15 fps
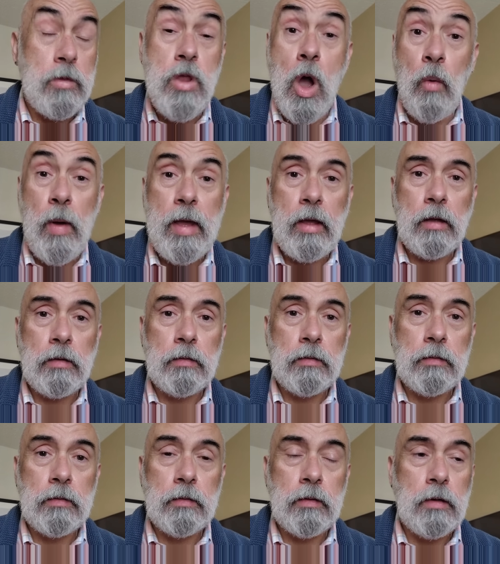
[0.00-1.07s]
knowing.
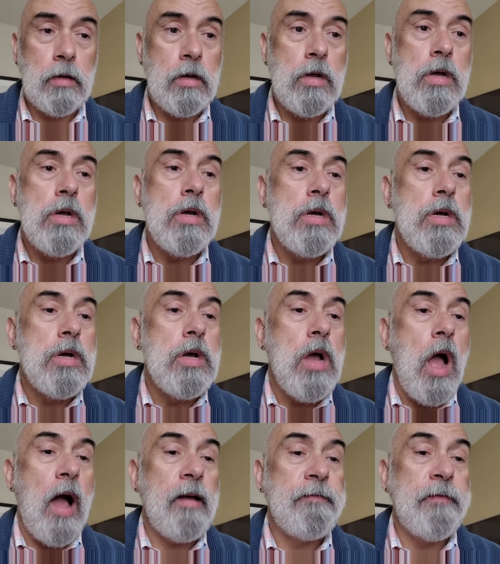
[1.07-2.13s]

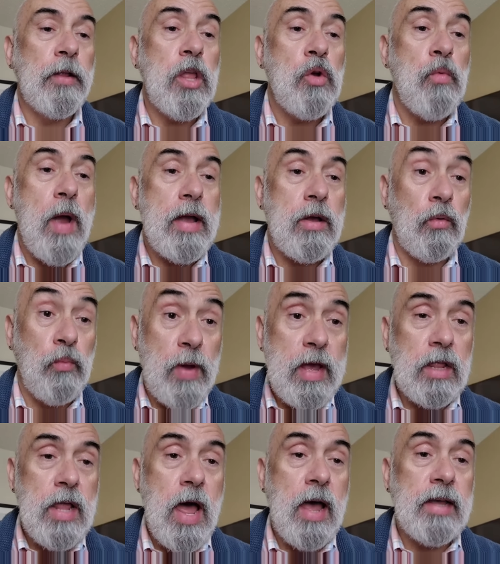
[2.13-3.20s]
I fully rec-
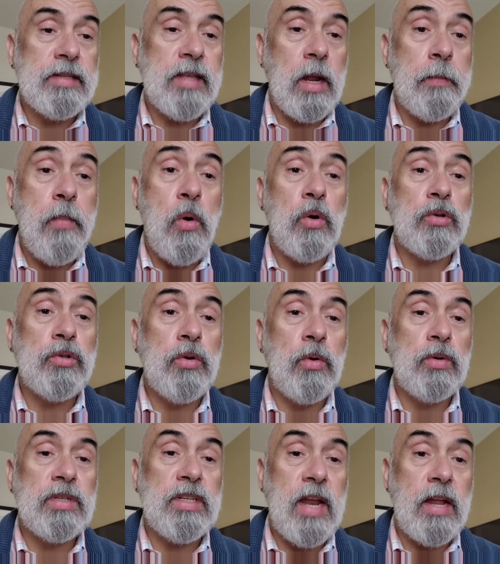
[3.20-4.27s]
realize that a person
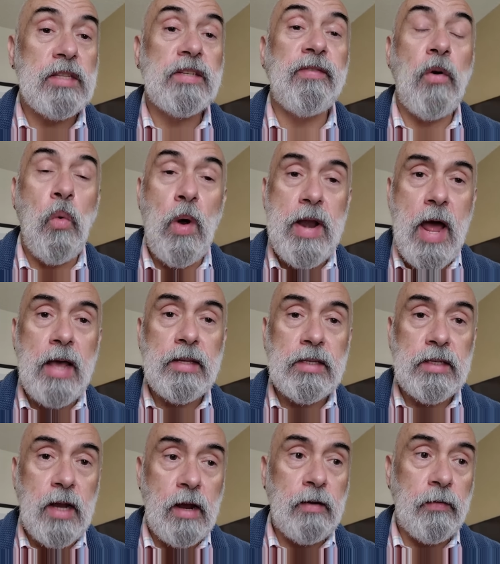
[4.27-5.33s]
who stands for what I
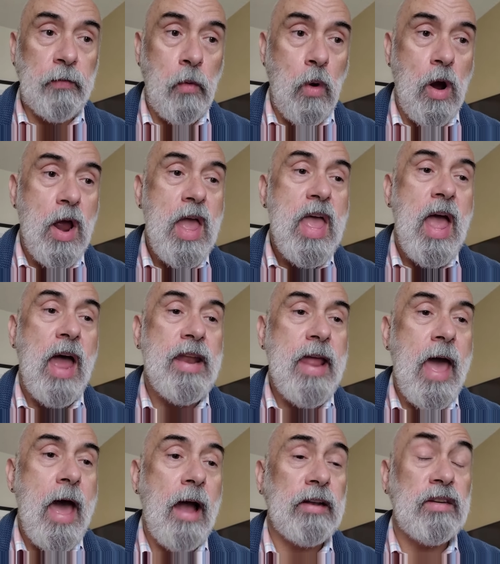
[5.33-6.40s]
stand for, an
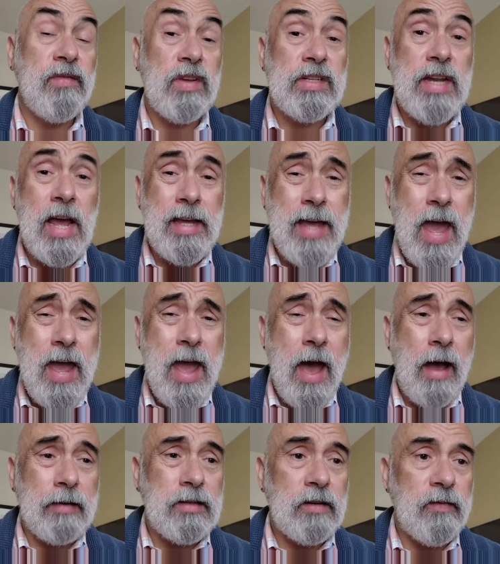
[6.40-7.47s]
activist, a gay
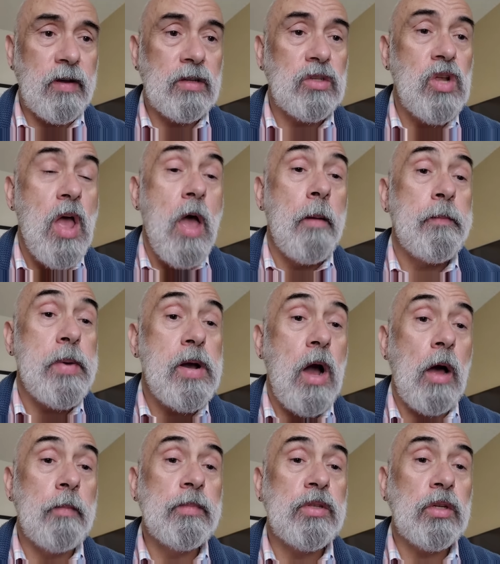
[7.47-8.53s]
activist,
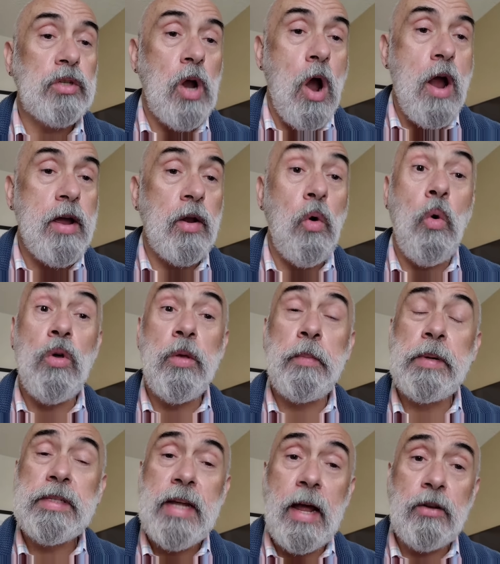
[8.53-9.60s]
becomes the target or the
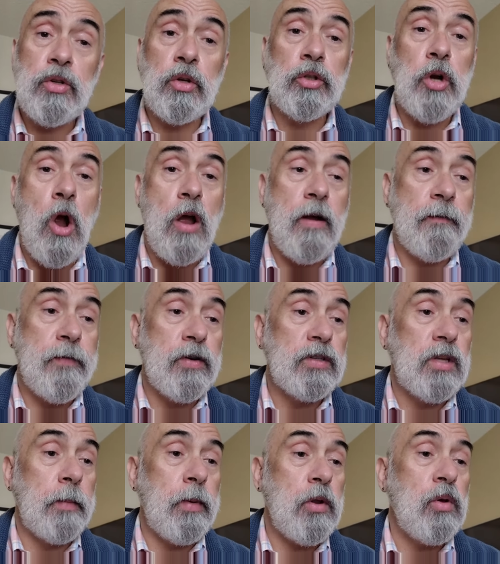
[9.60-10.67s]
potential target for
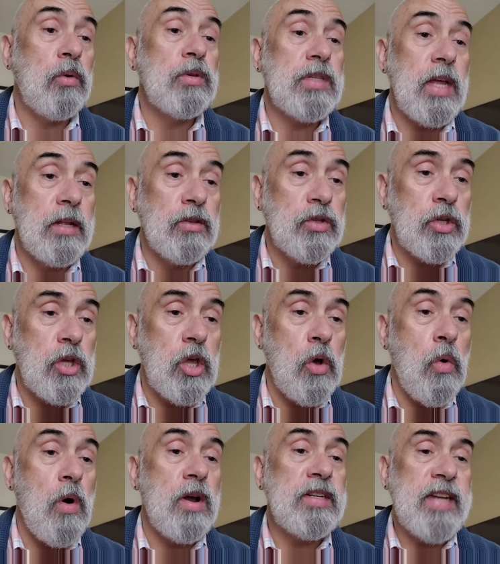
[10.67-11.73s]
somebody who's
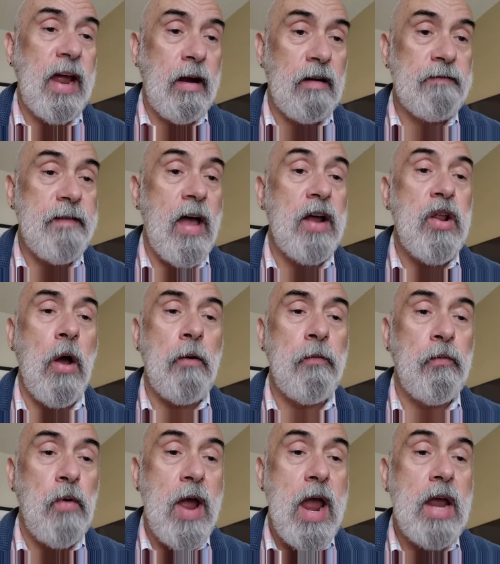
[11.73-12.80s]
insecure, terrified,
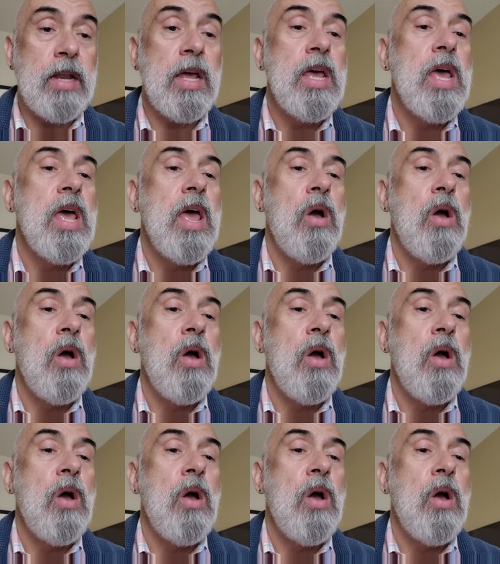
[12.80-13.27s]
afraid,